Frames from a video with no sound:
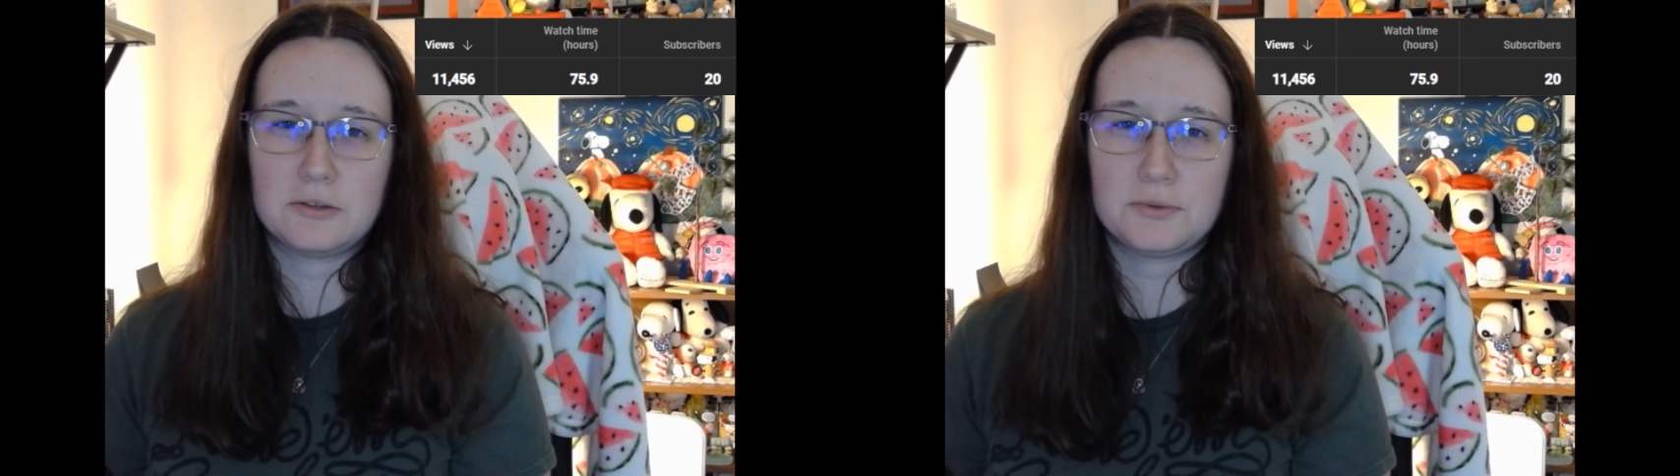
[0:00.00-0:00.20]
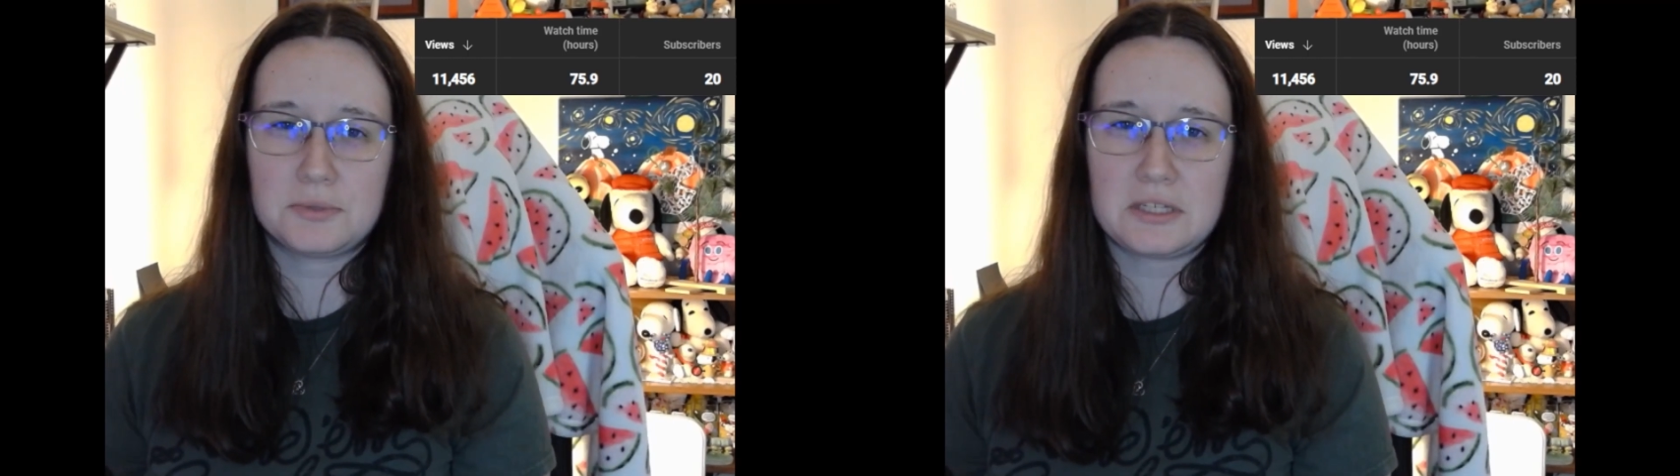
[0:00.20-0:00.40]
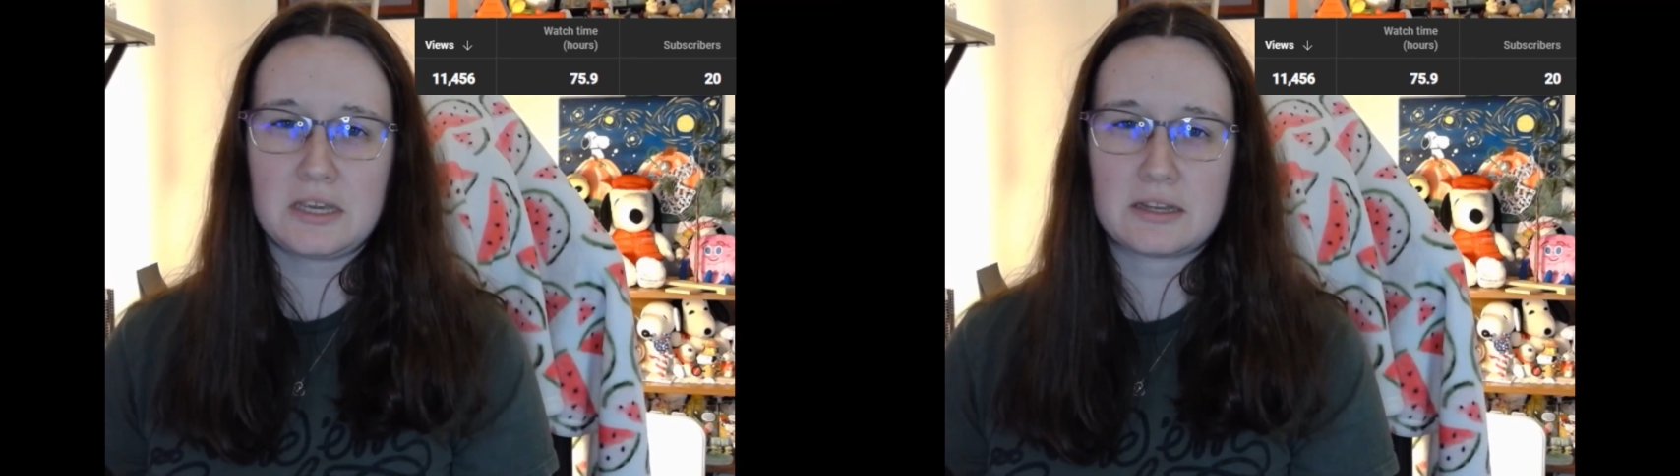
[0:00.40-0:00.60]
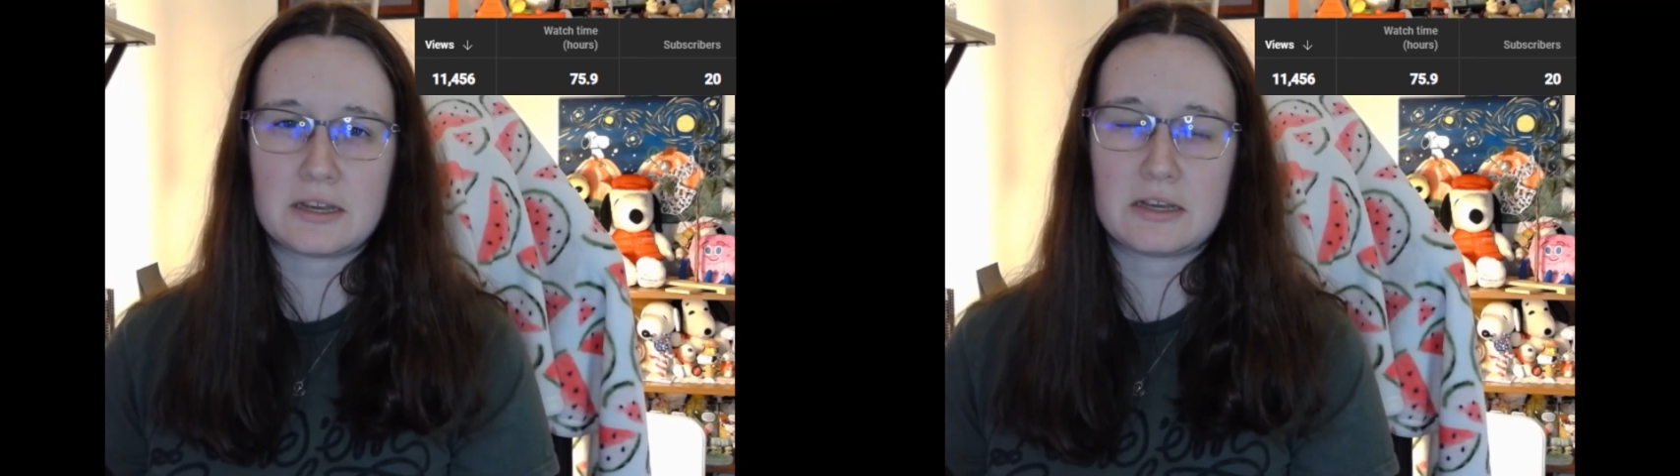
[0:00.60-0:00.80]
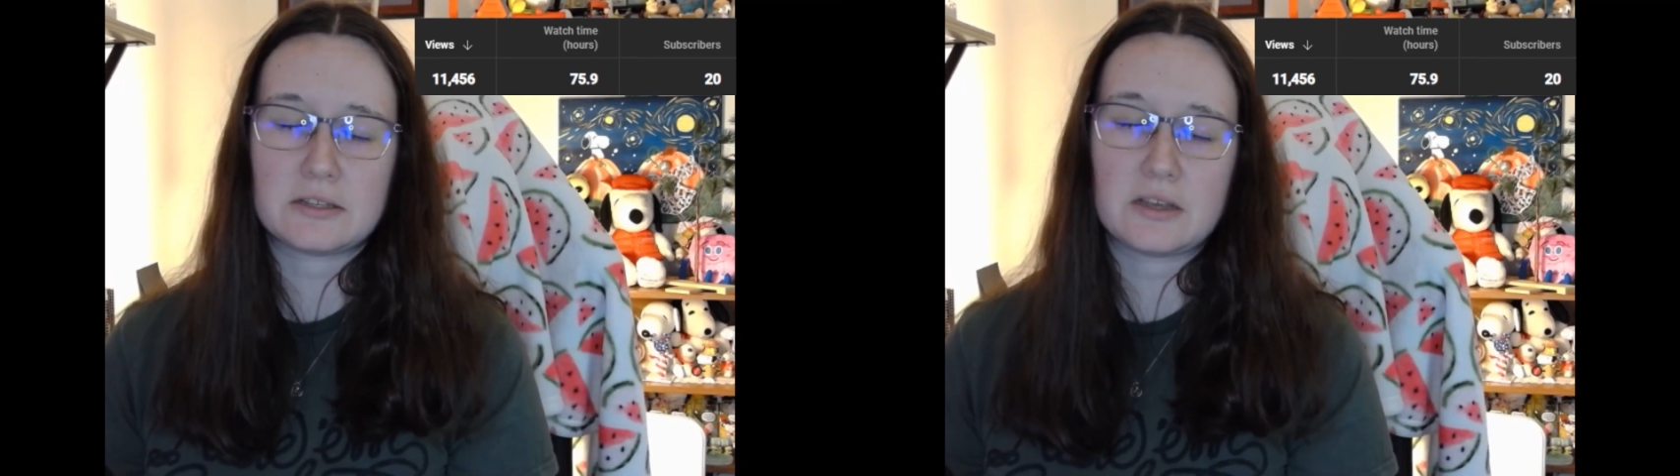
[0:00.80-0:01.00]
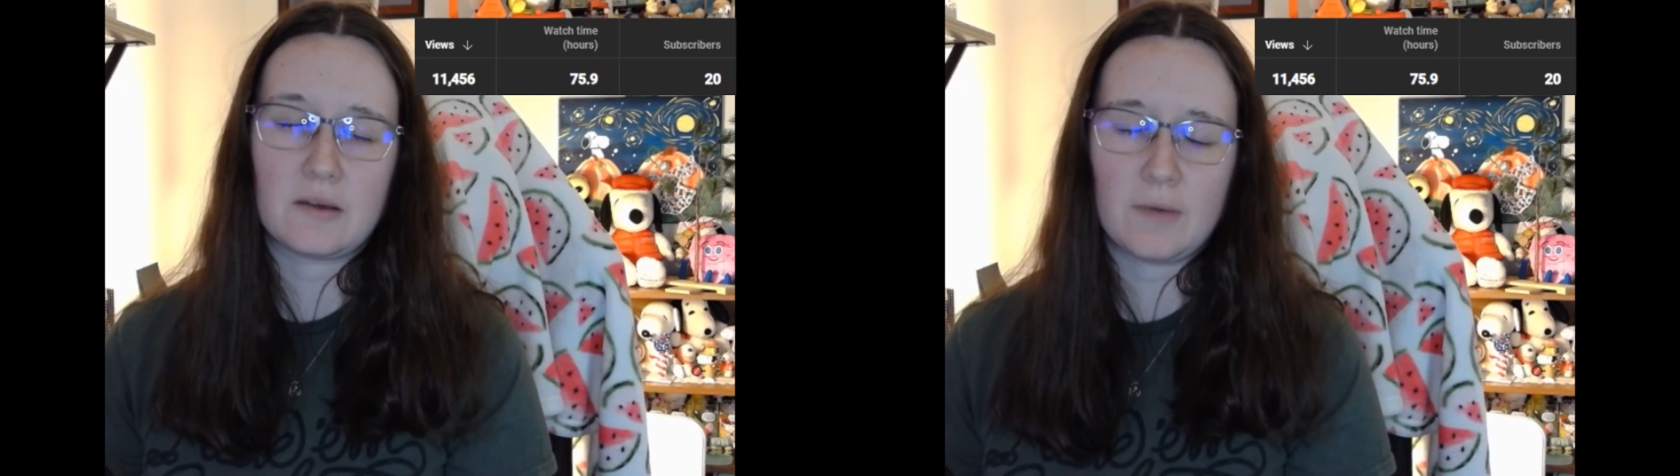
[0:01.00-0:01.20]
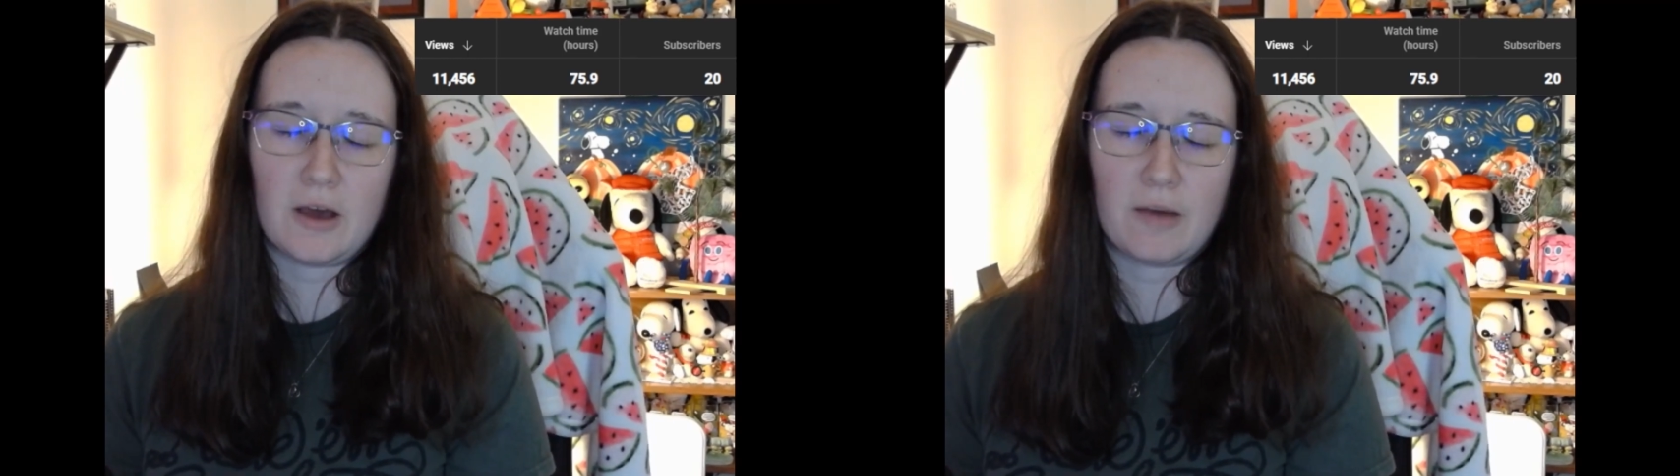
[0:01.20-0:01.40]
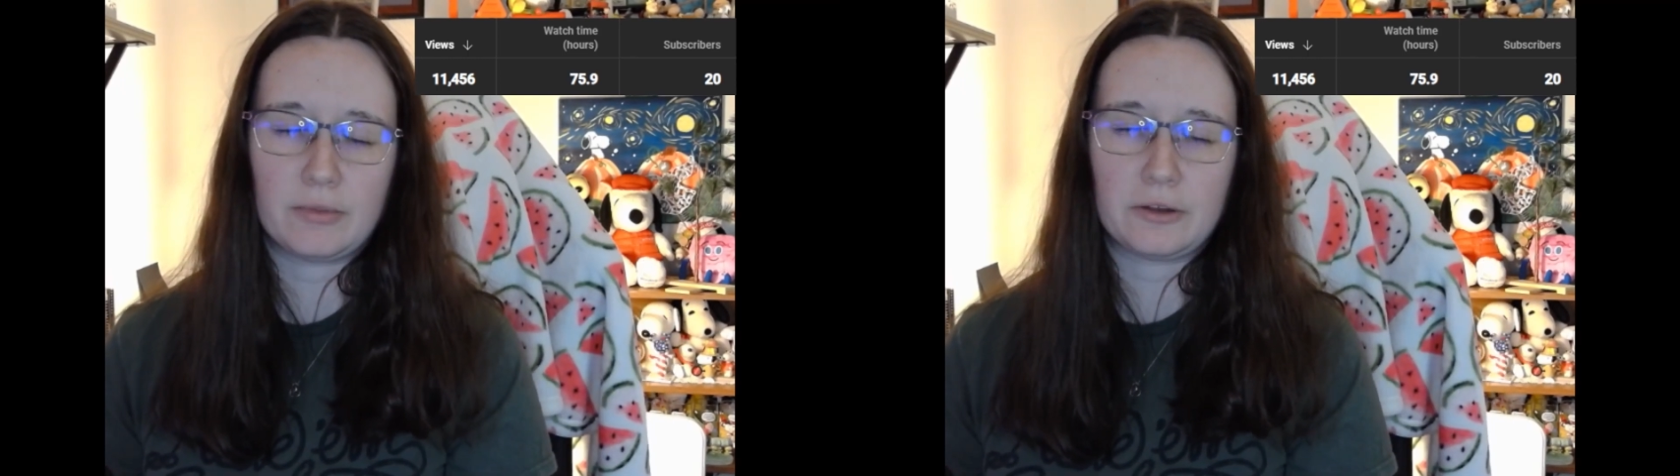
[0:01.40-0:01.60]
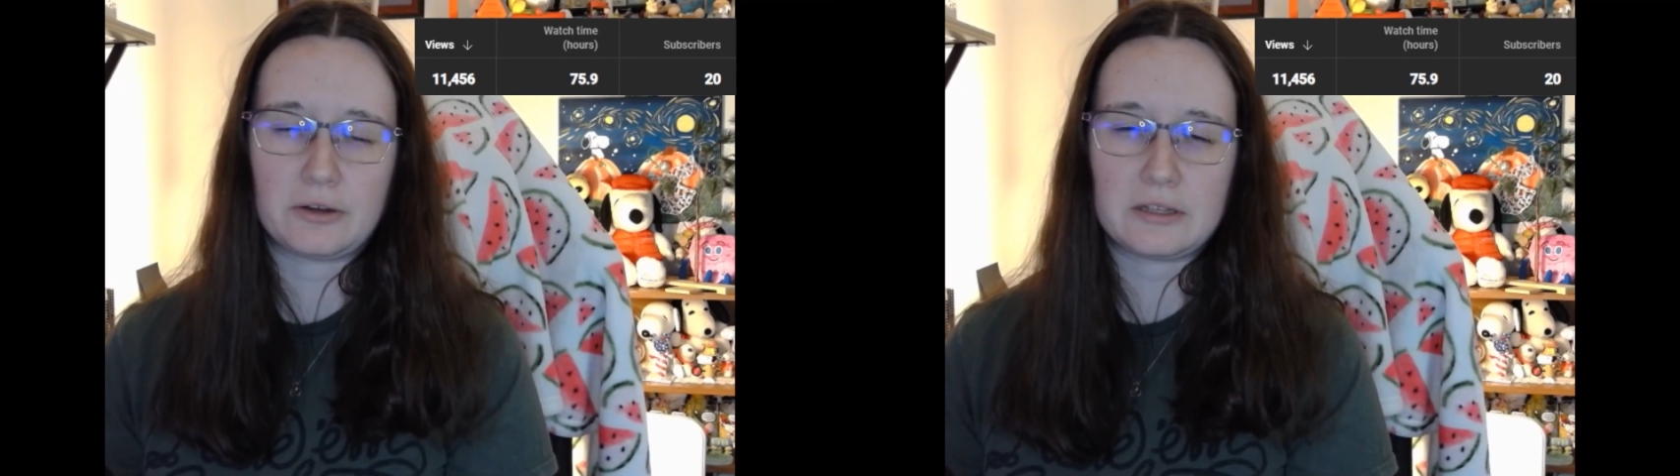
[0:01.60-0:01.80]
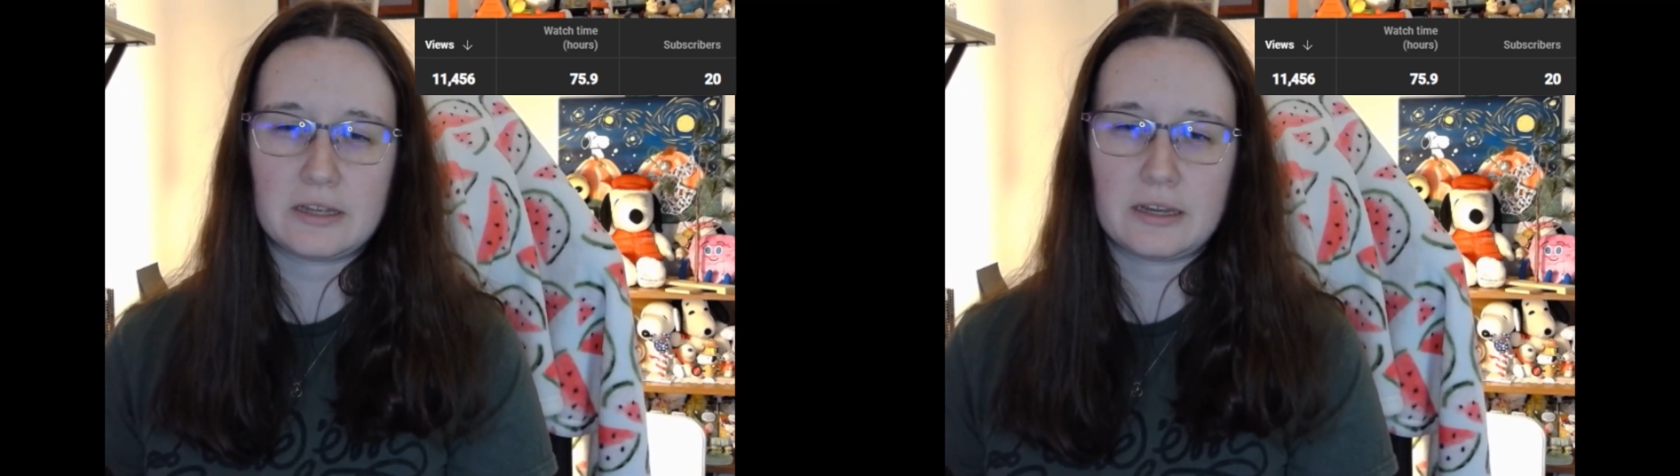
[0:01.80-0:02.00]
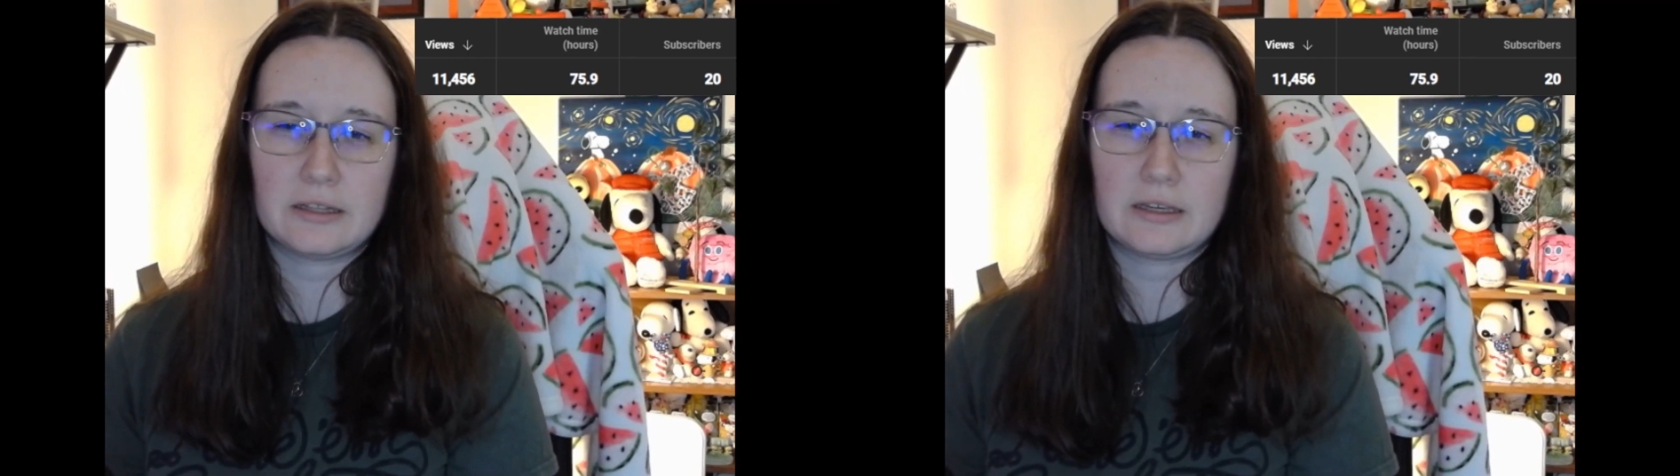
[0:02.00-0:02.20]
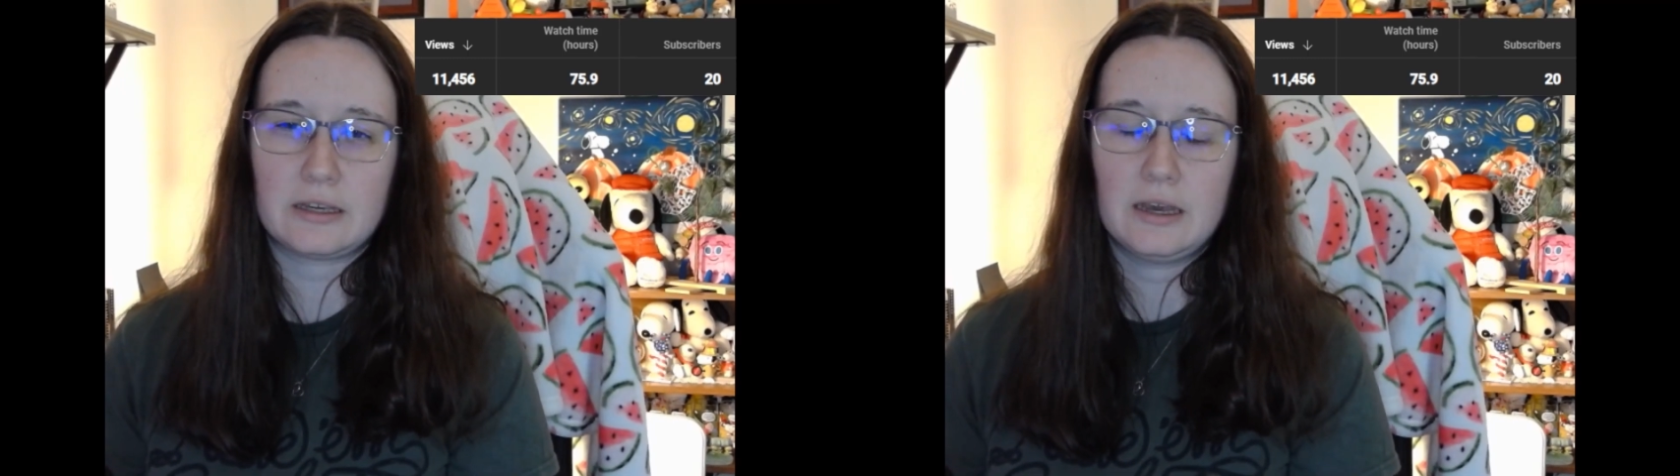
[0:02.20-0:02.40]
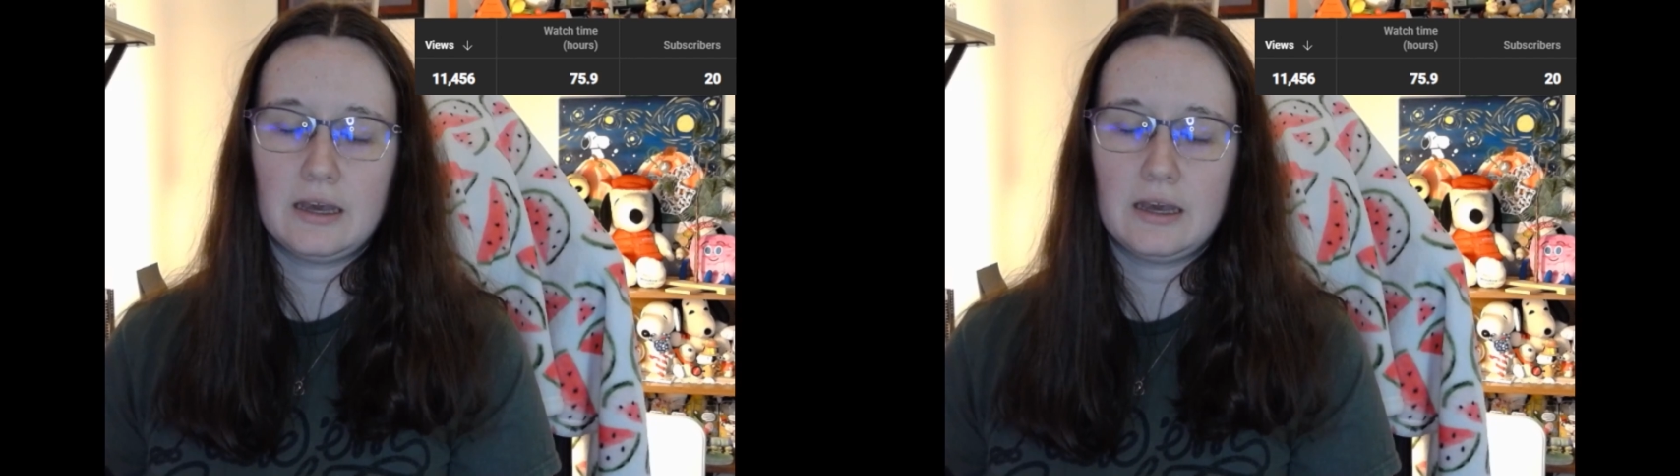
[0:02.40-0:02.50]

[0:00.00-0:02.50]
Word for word: twenty-eight days of uploading daily.